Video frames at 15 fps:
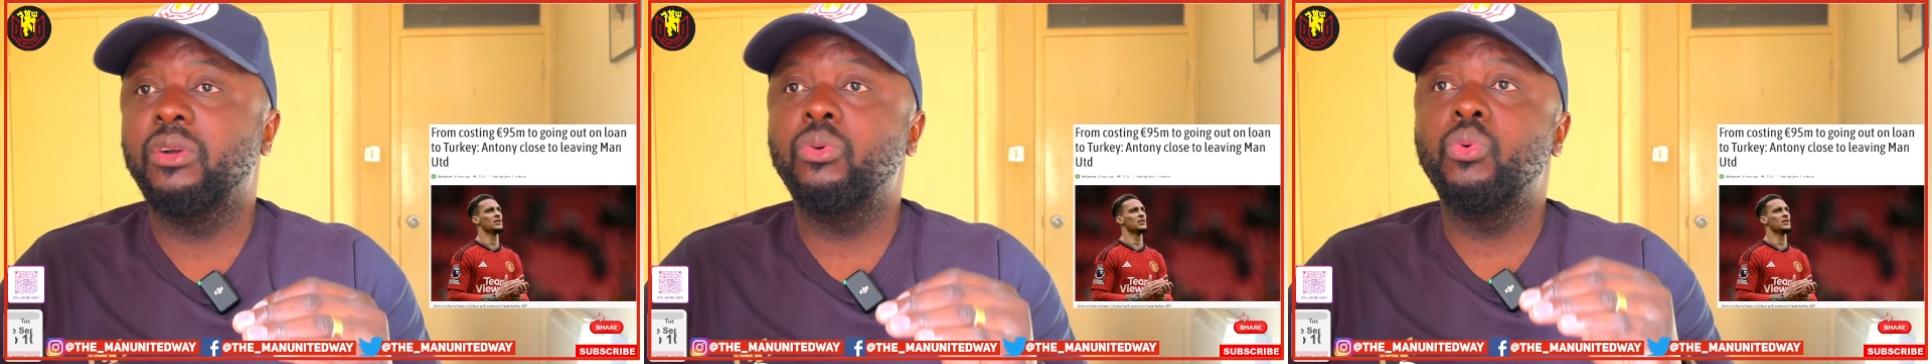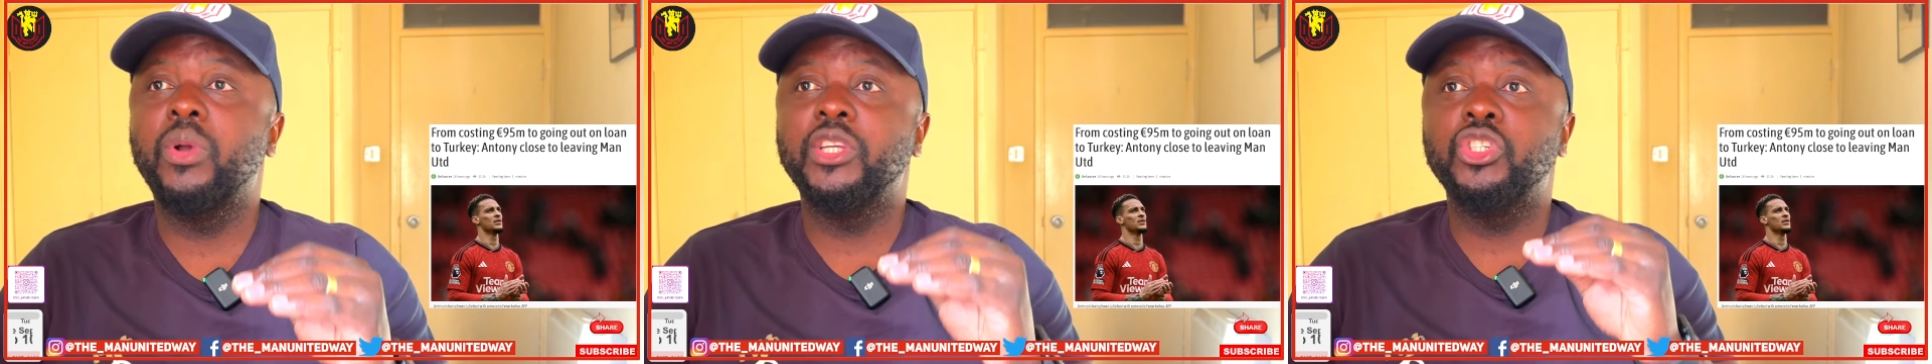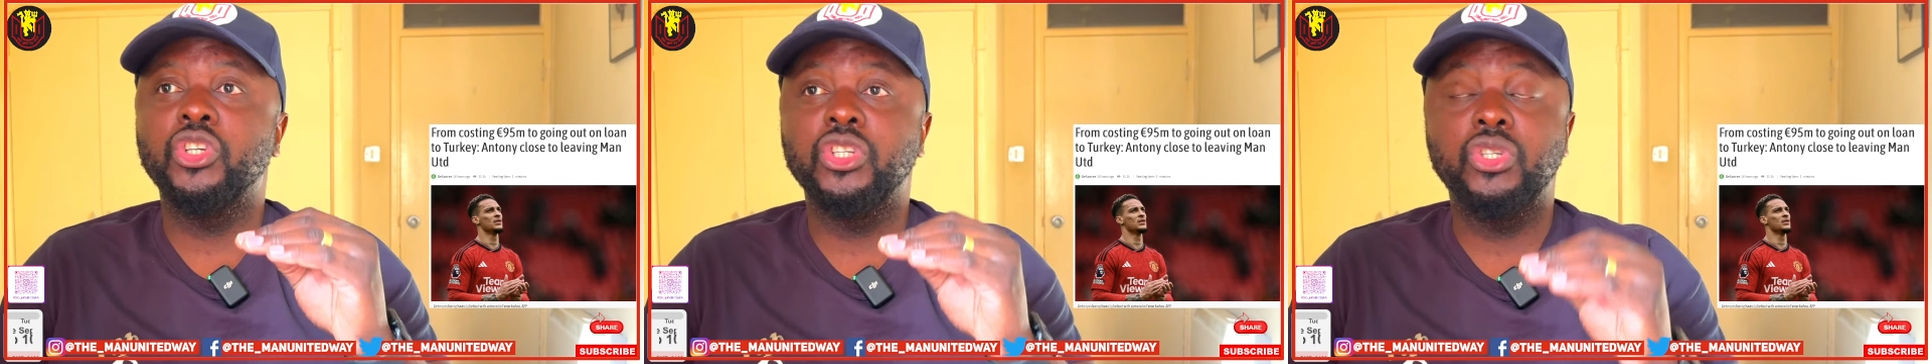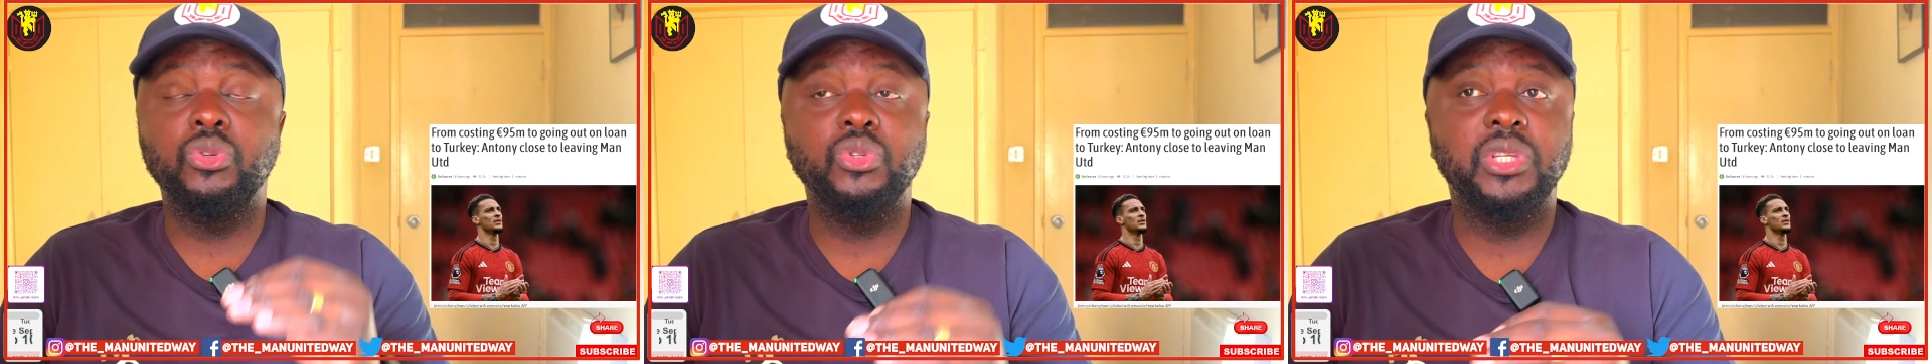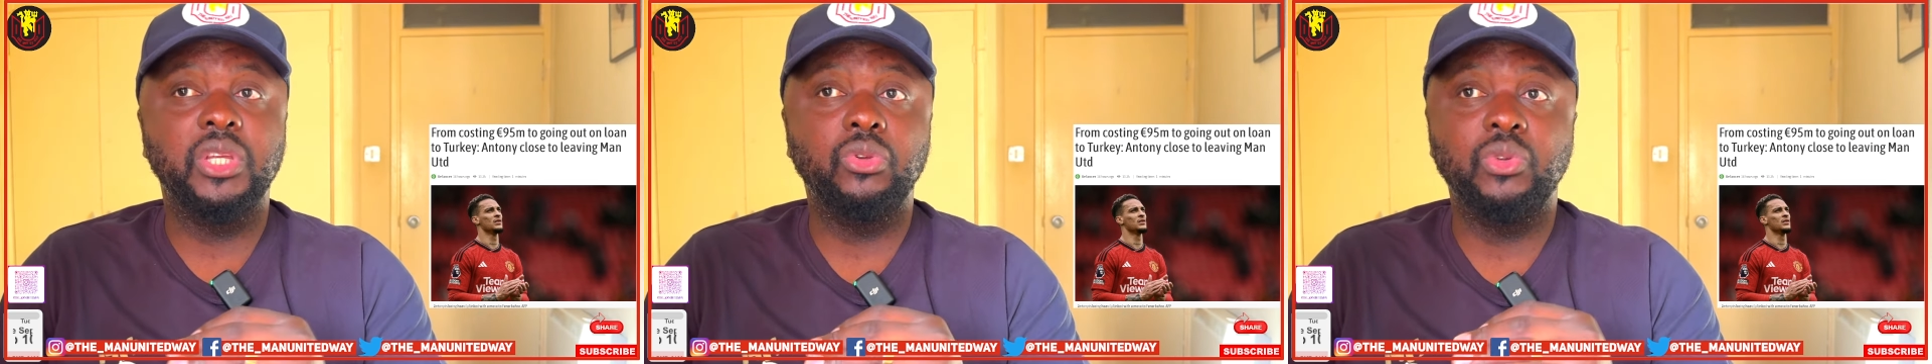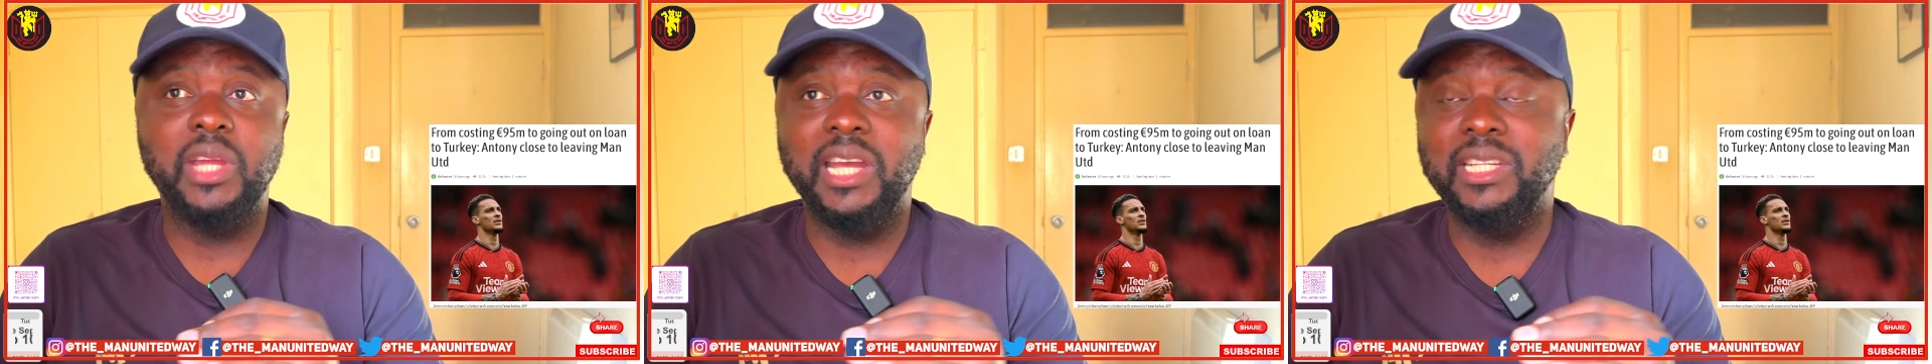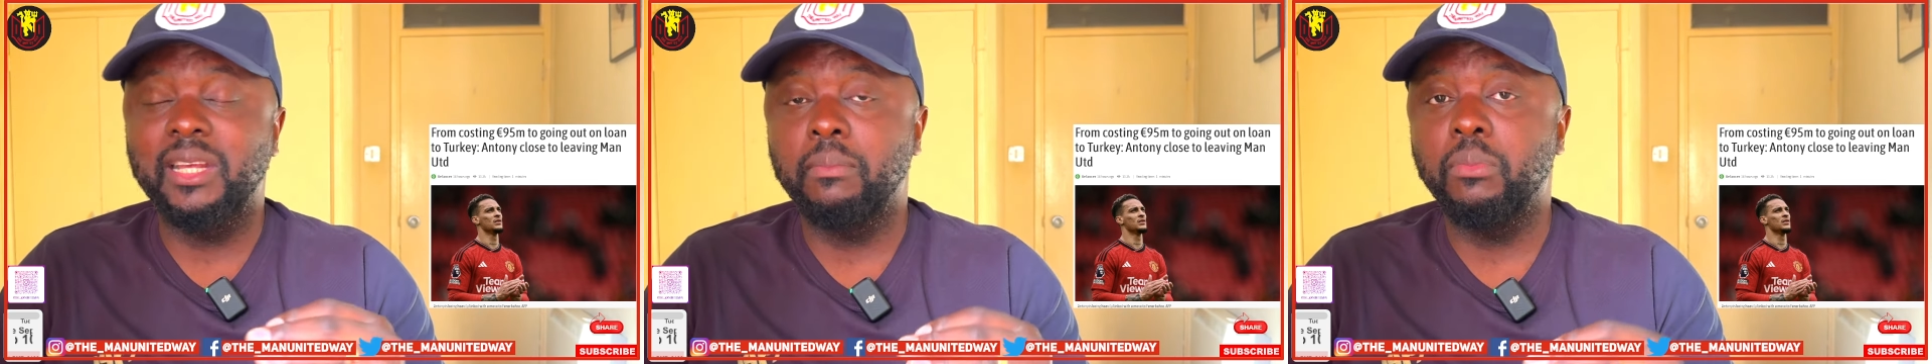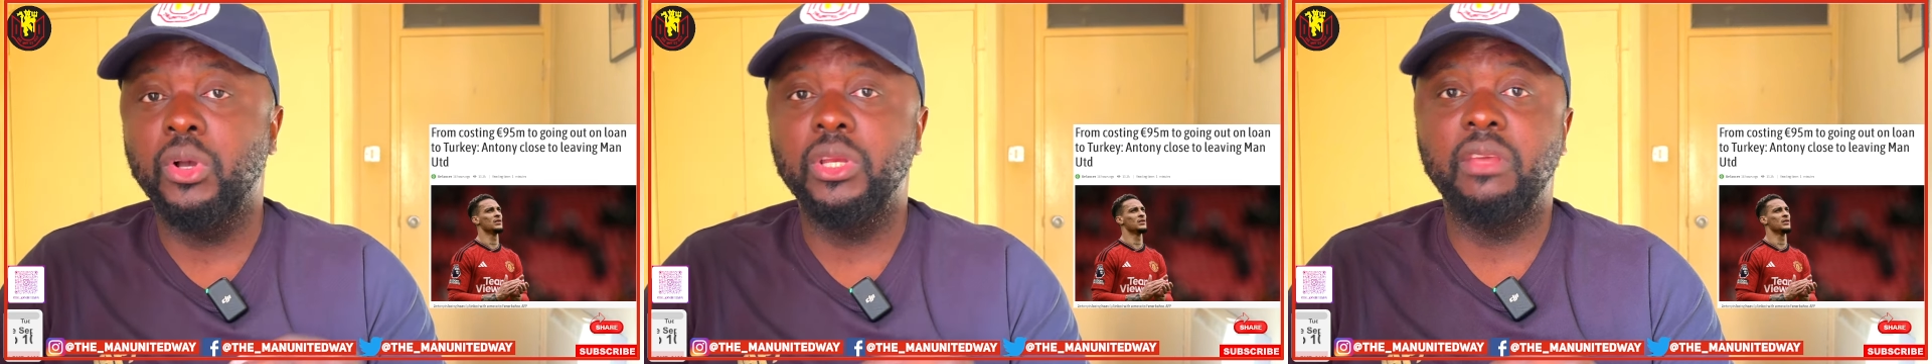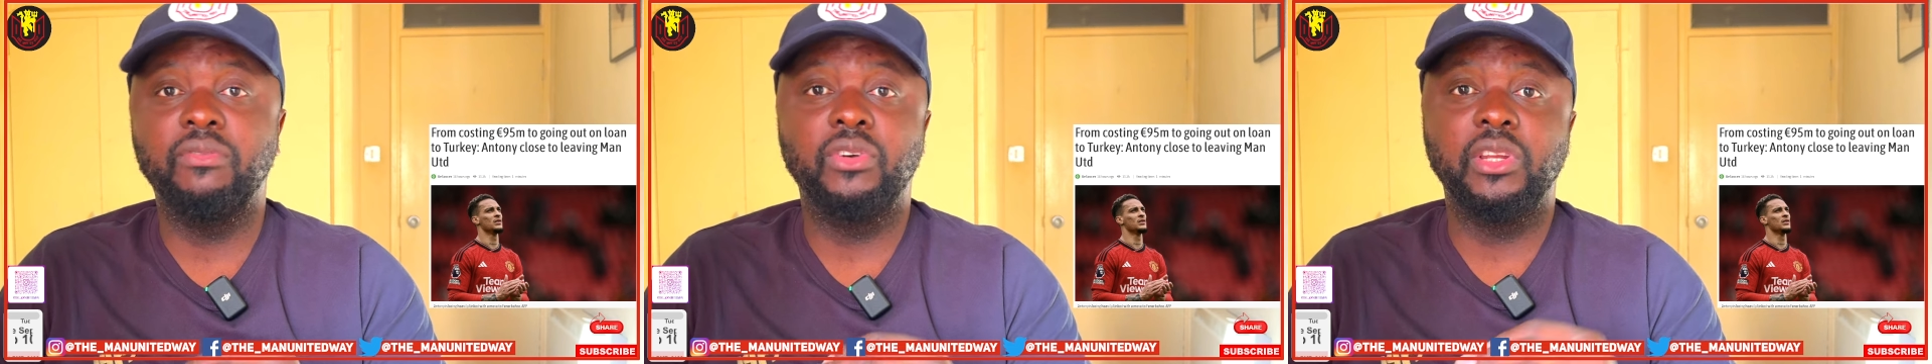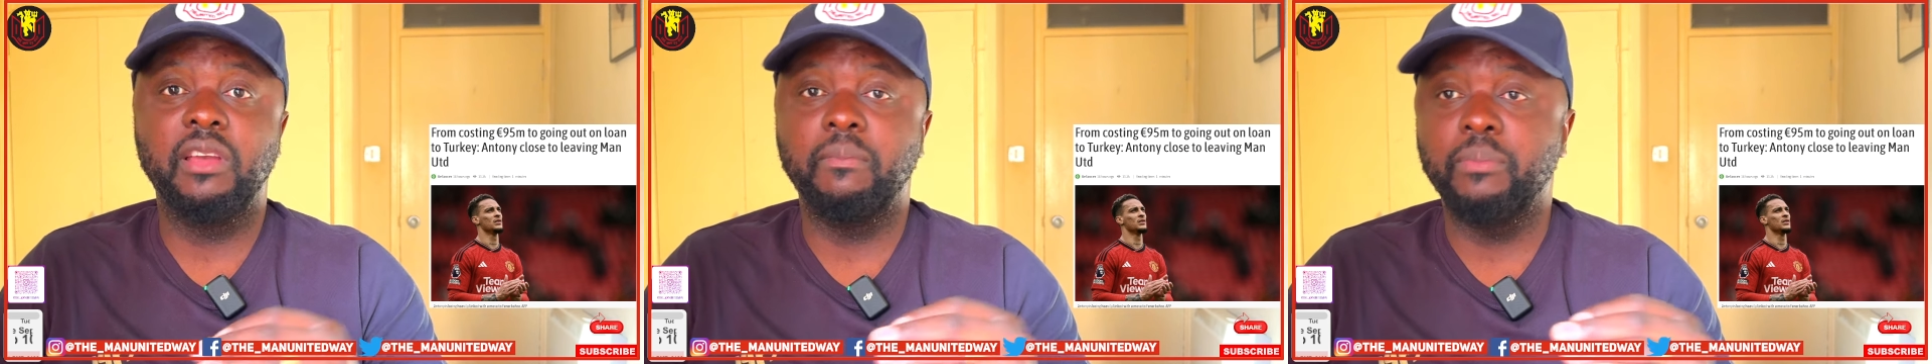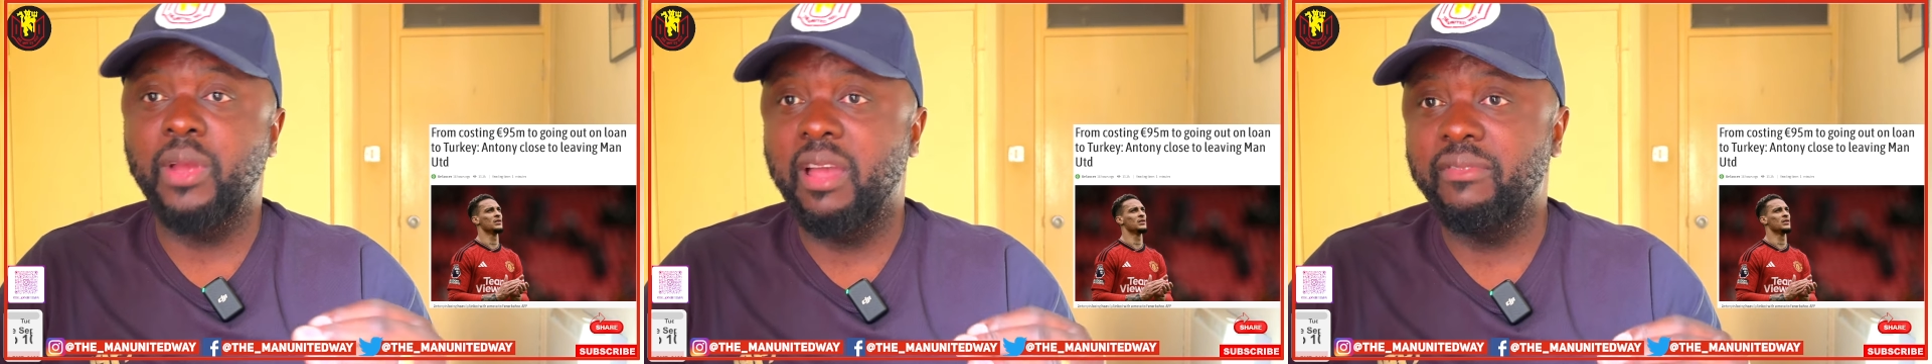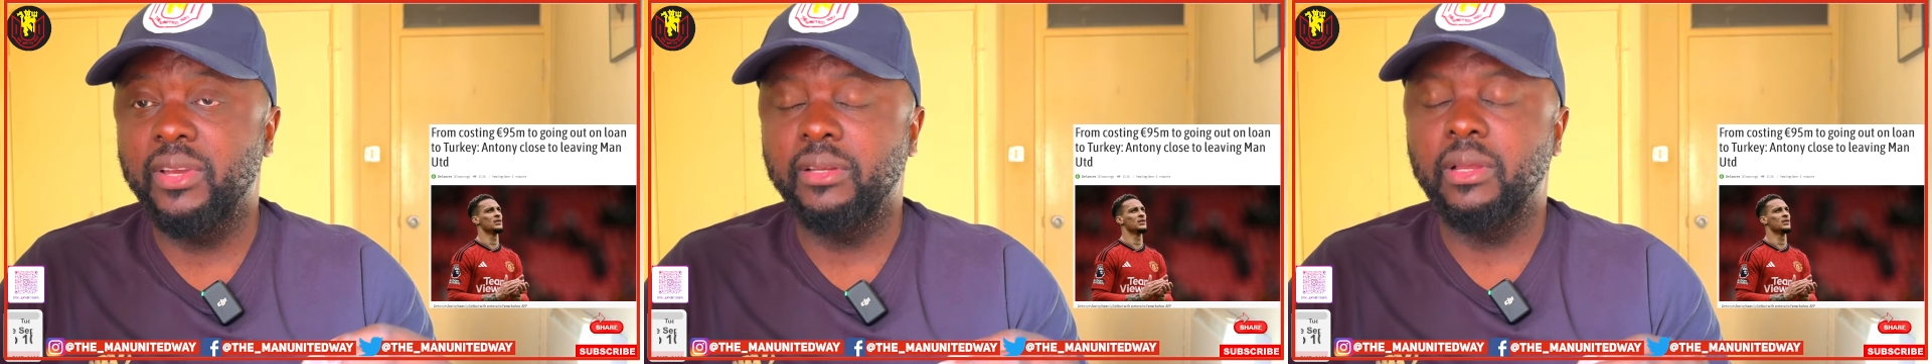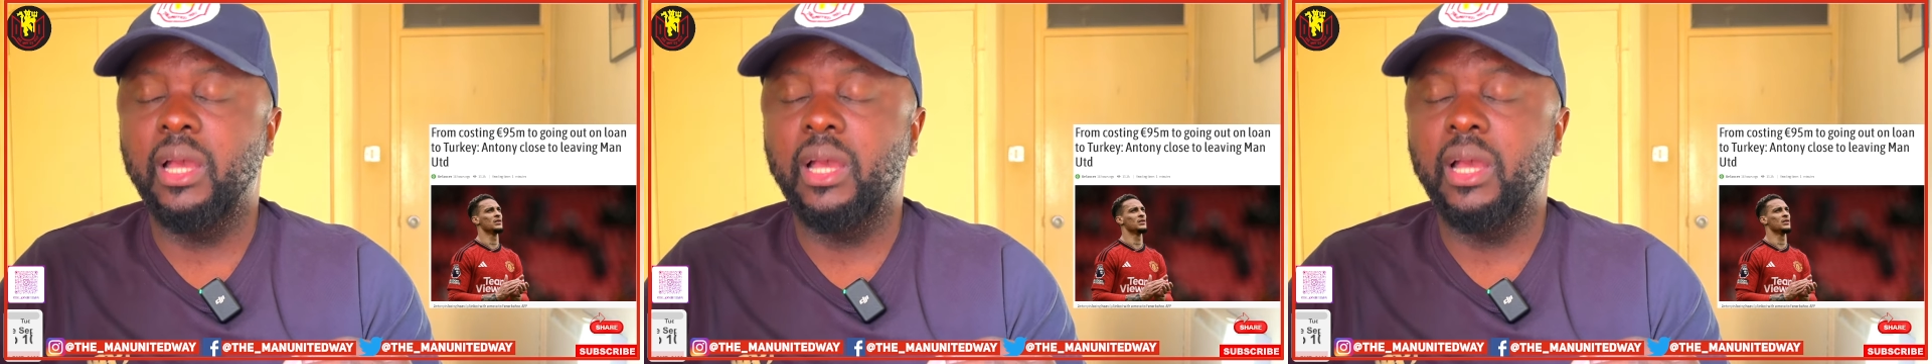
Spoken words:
who were just using United money for their private.